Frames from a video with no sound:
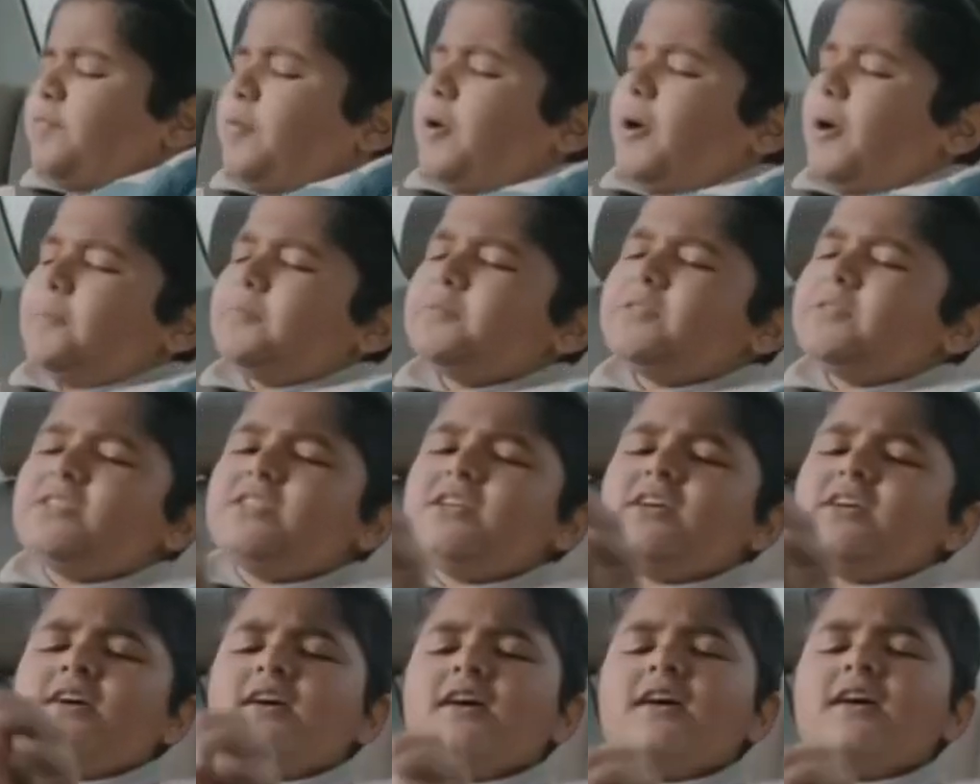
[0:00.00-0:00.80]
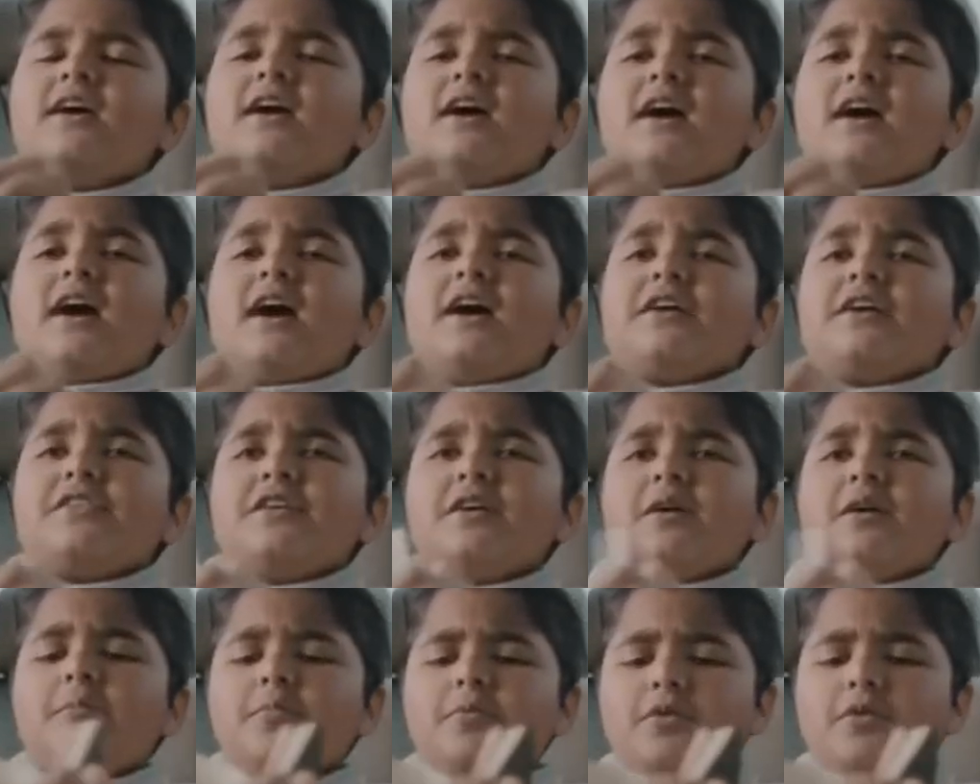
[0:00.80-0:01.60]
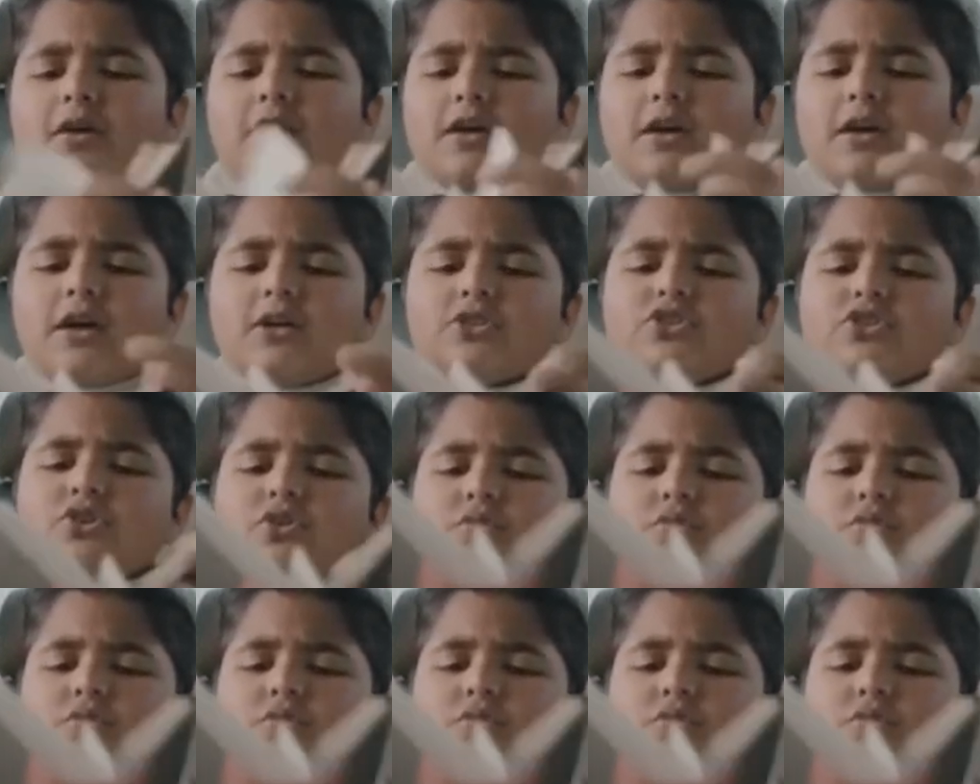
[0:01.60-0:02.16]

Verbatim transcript: Pops. I think I'm gonna cash in